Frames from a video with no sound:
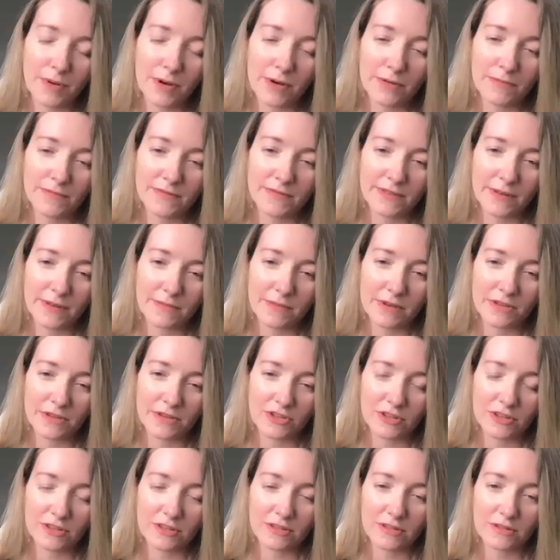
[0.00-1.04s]
poems that
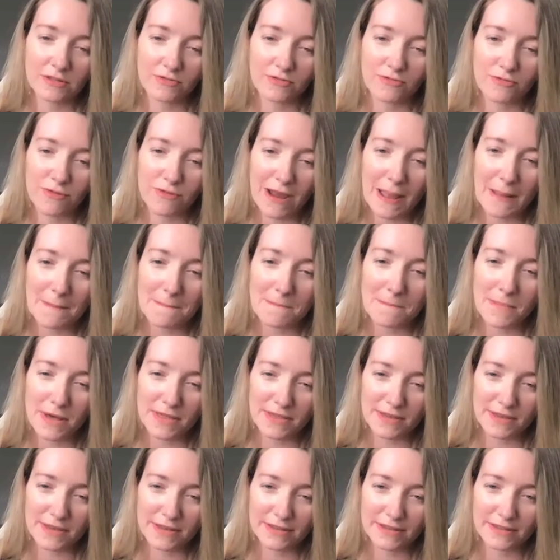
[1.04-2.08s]
mention
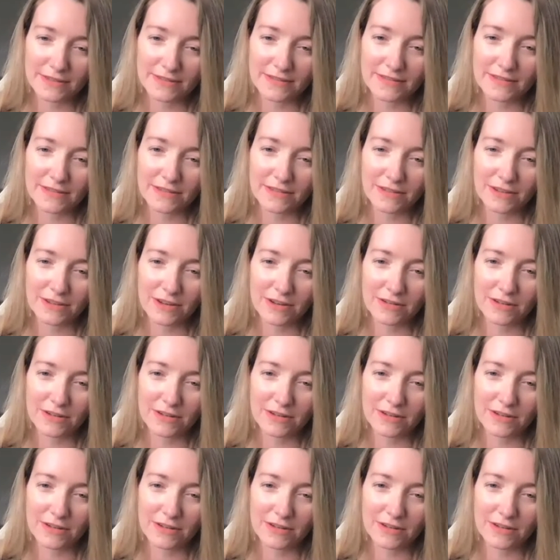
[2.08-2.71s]
grandmothers, you know,